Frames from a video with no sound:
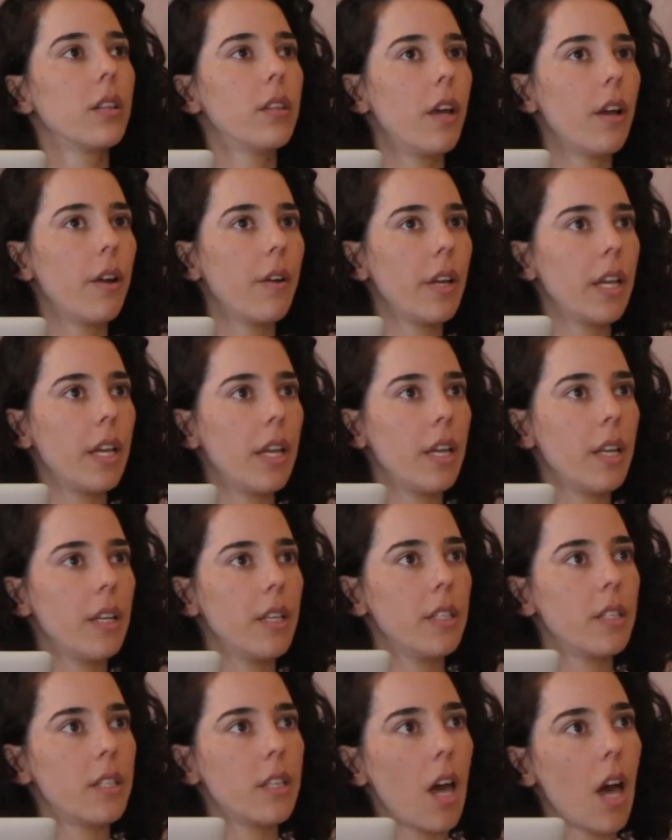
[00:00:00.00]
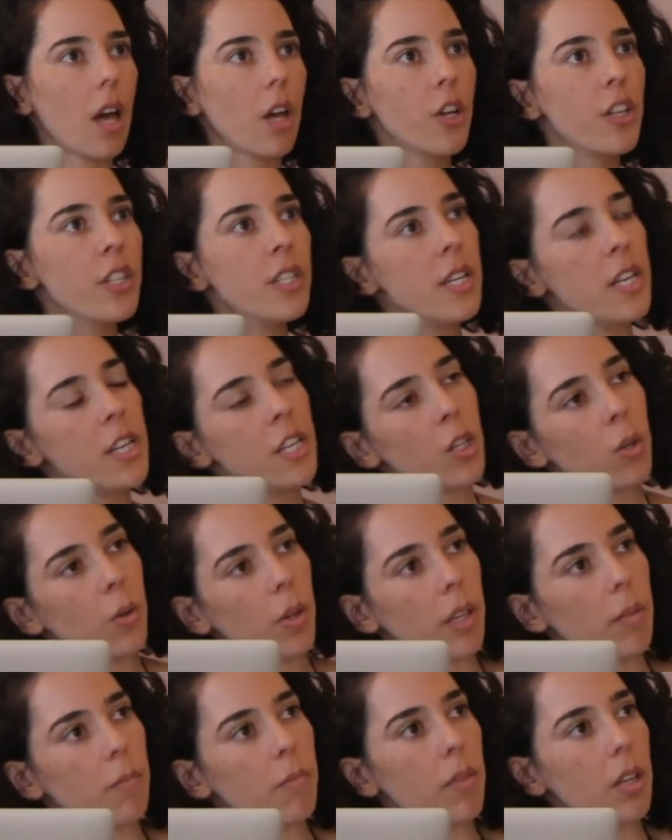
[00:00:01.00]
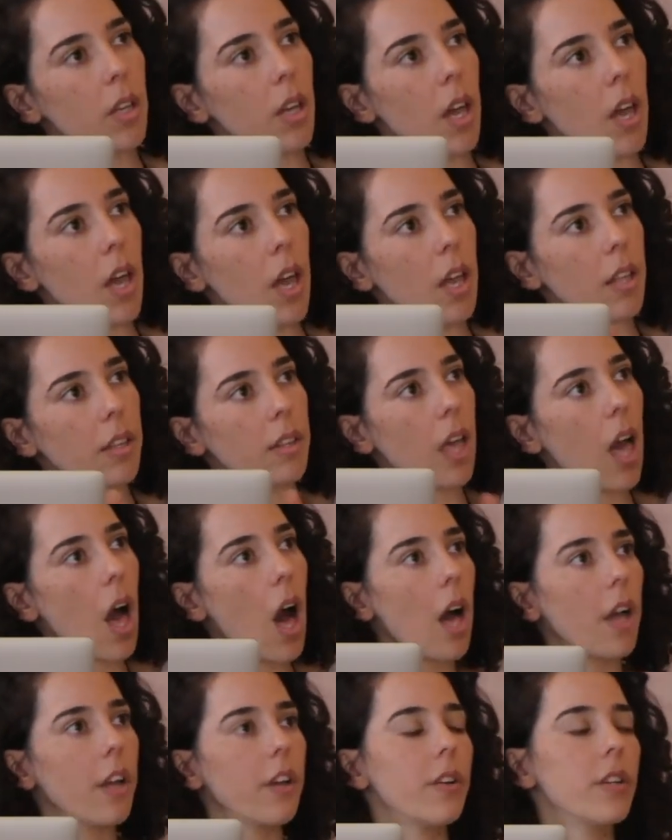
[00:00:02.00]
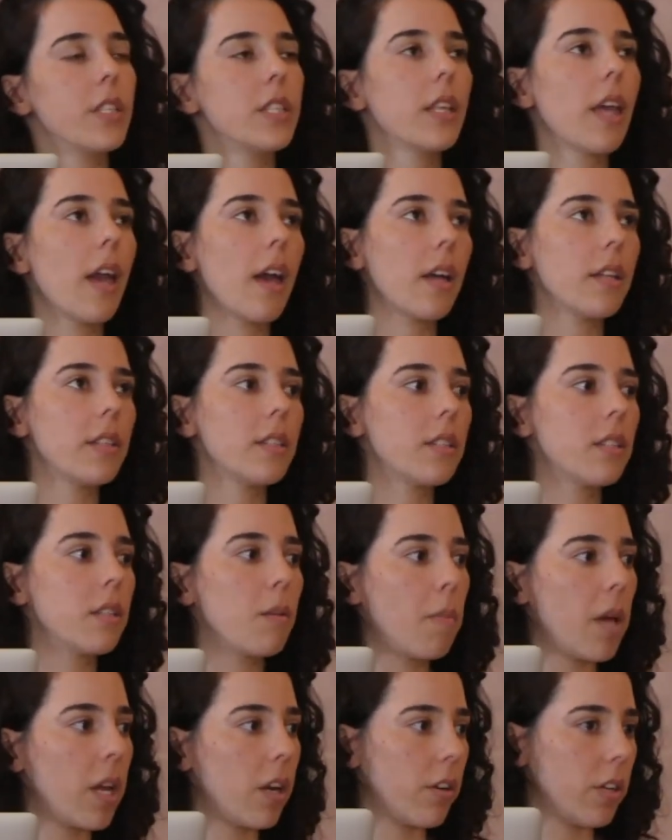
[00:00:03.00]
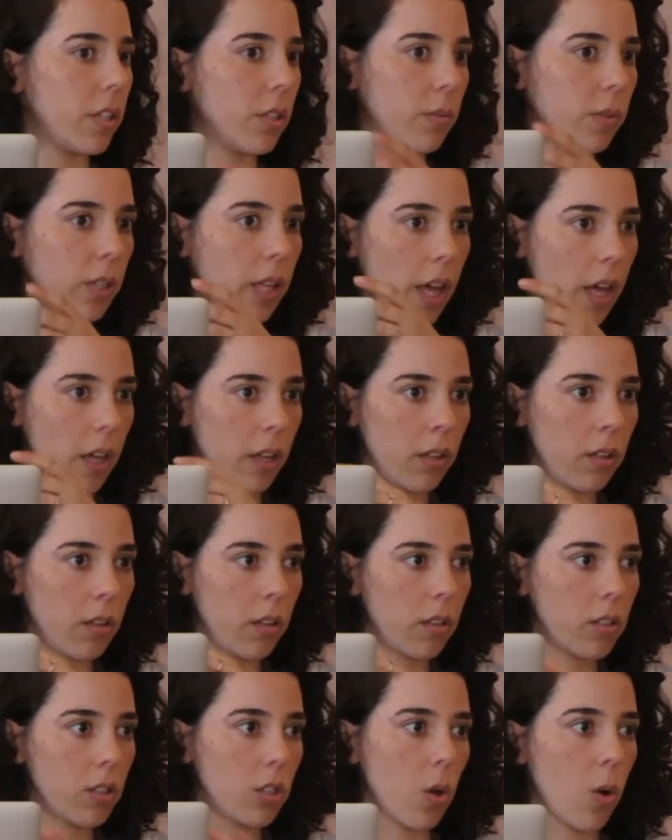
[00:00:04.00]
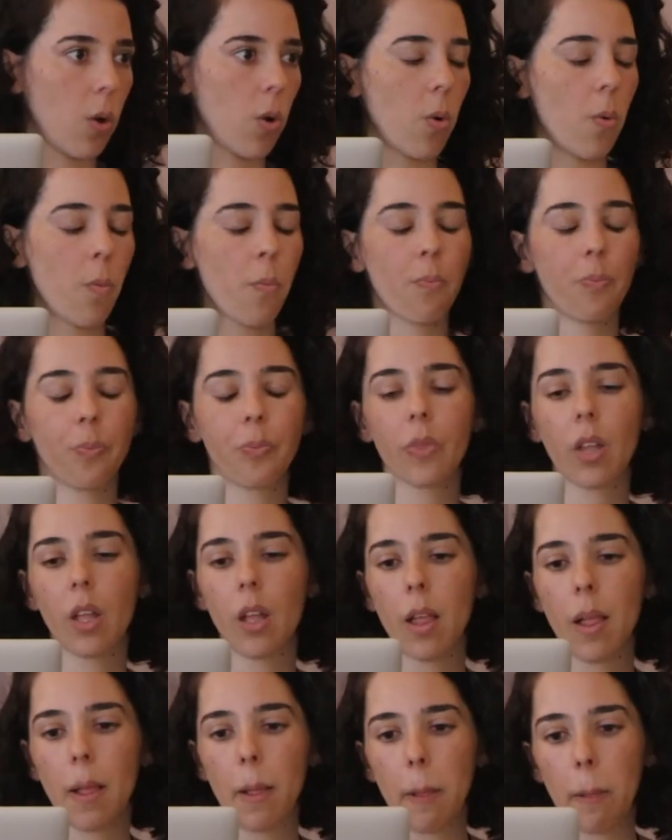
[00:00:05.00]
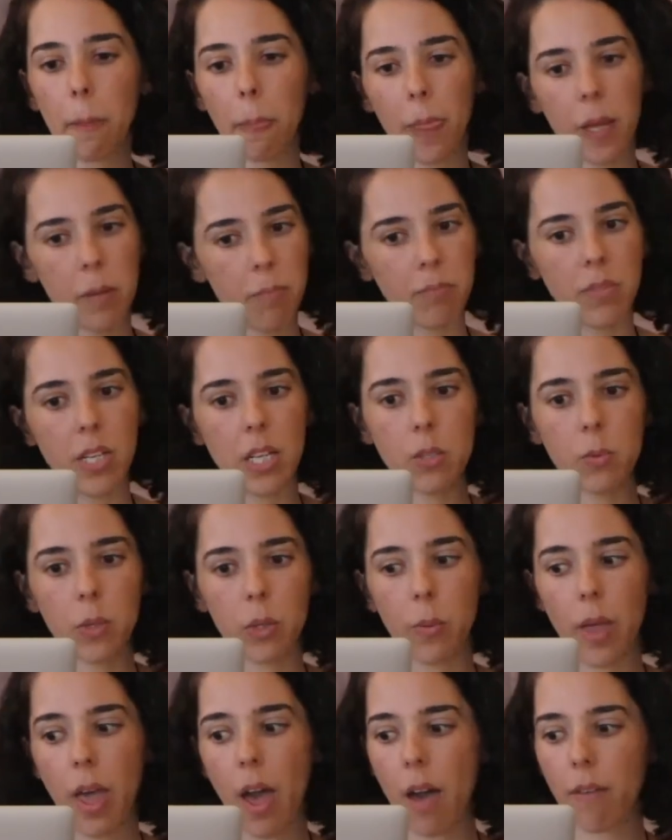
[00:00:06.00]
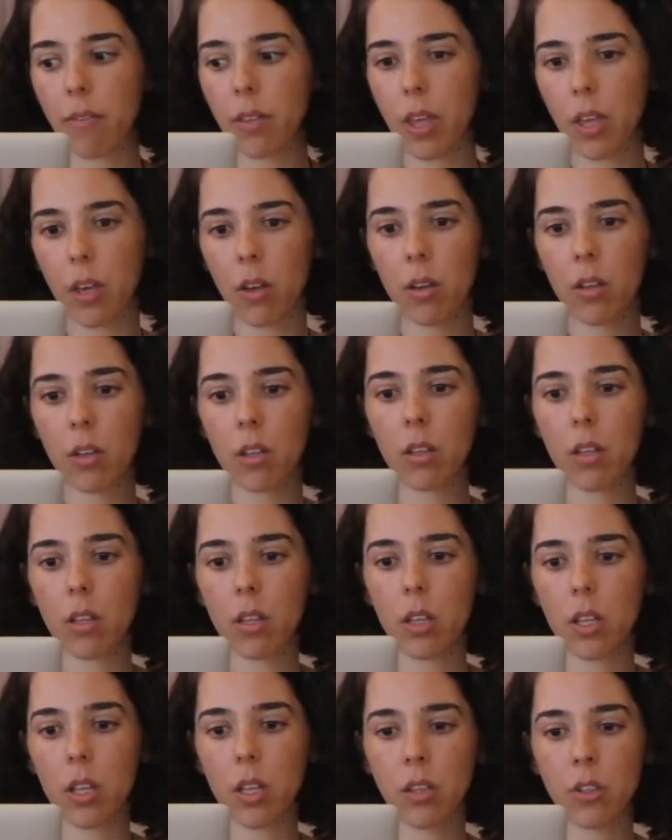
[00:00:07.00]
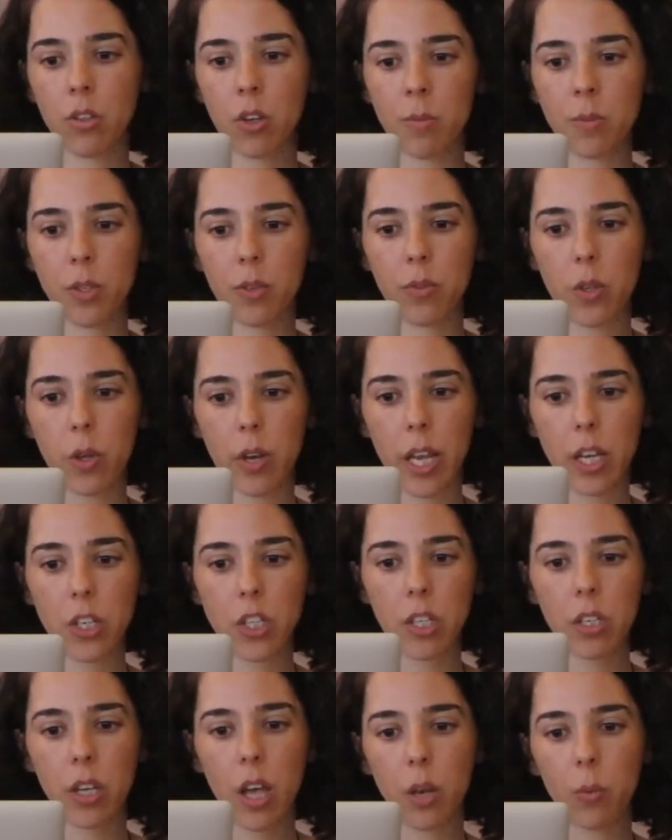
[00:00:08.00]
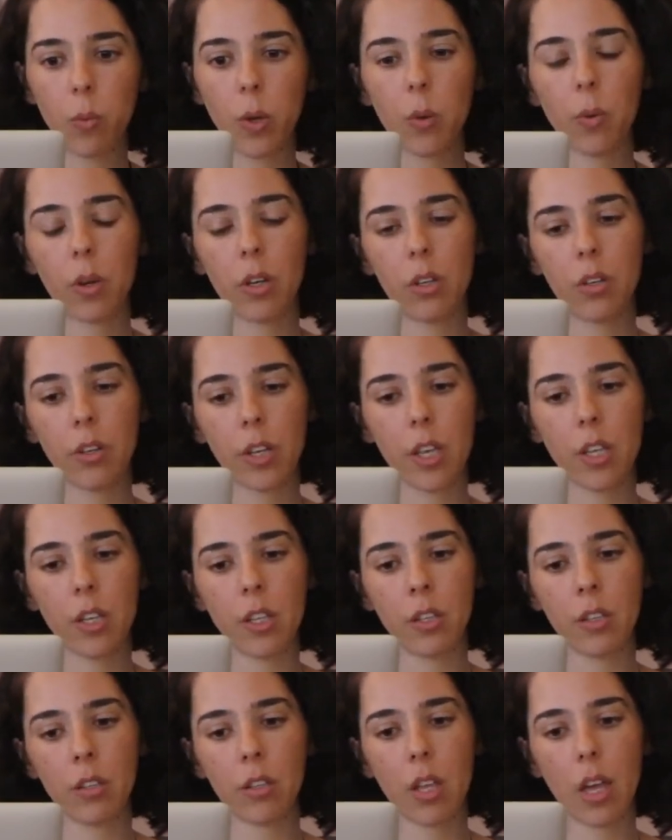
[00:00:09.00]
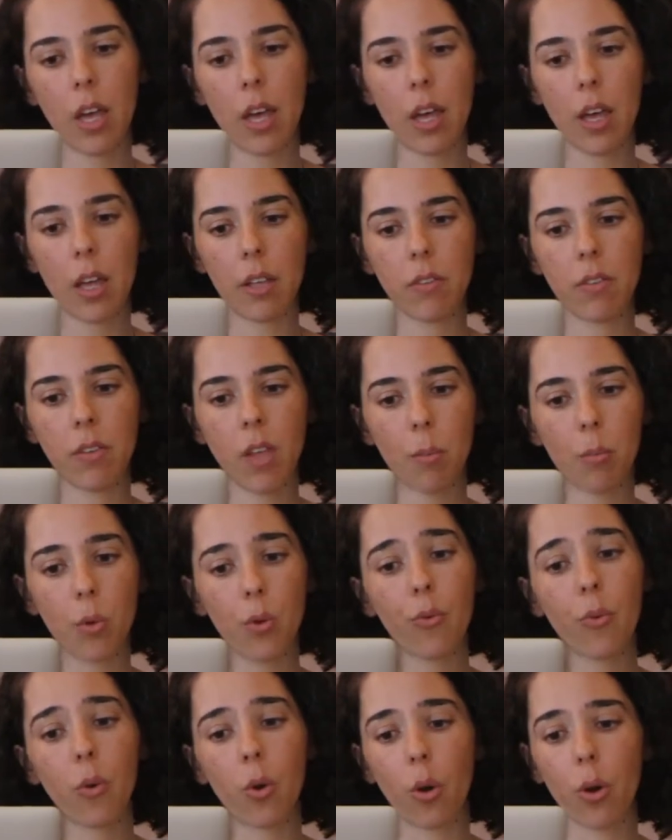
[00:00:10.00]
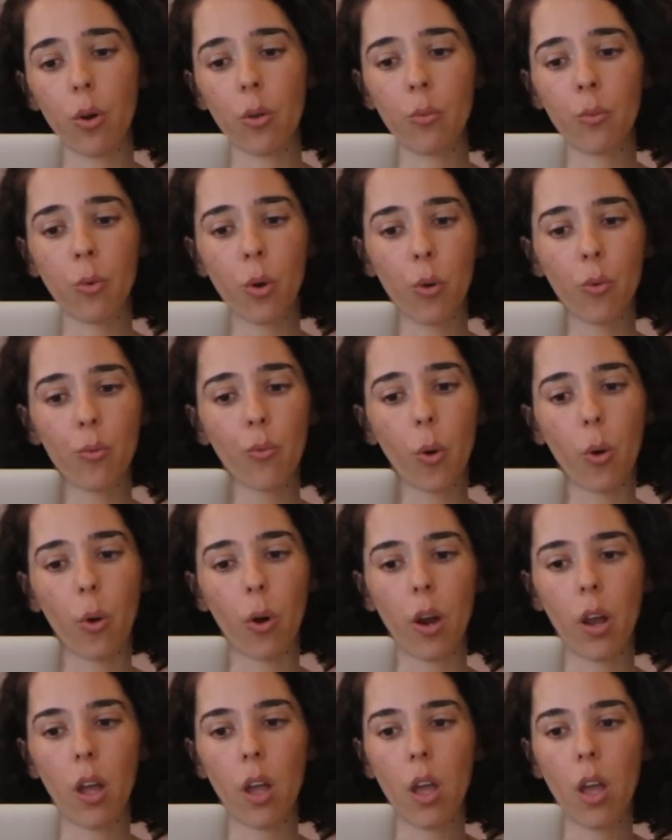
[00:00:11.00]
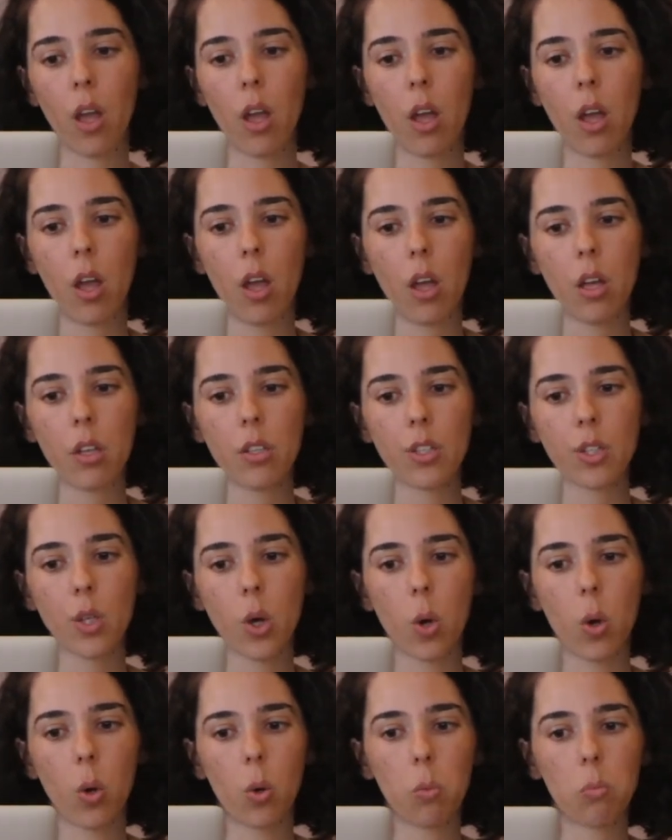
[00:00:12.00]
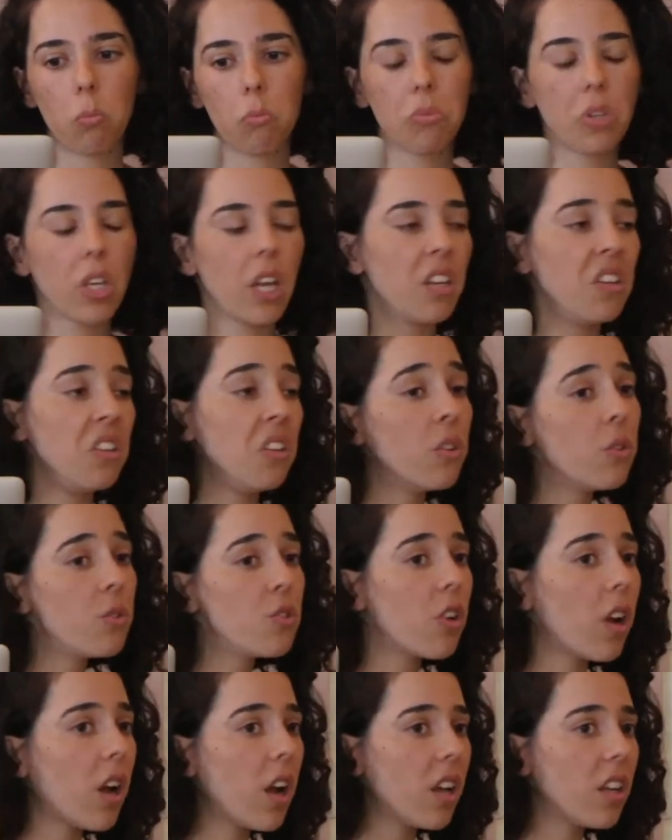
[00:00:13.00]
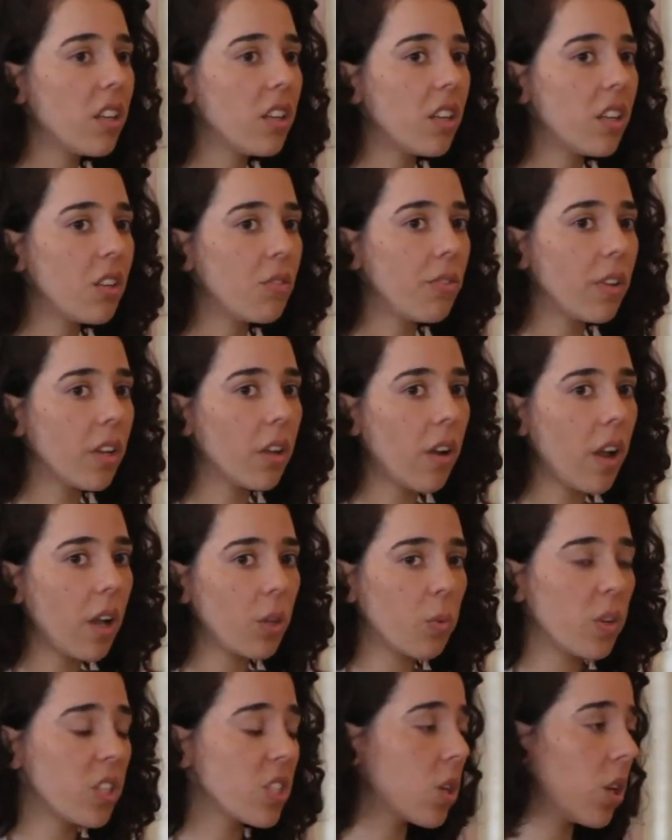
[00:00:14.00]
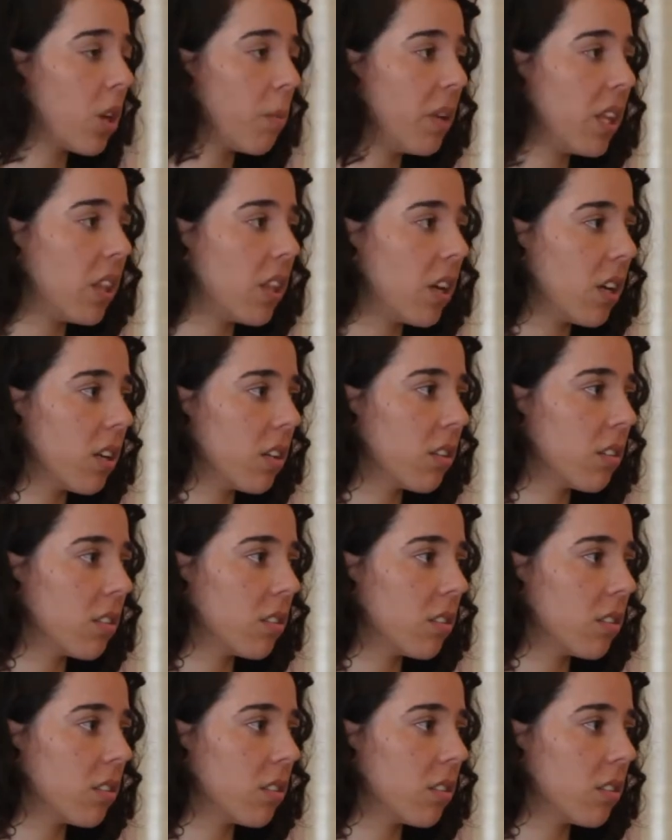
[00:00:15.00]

there is a continuum, and the higher it gets, the better it will get. So that's what we have here in terms of donation, and we were looking at number 4, row 4. So can you try and figure out what's going to be there,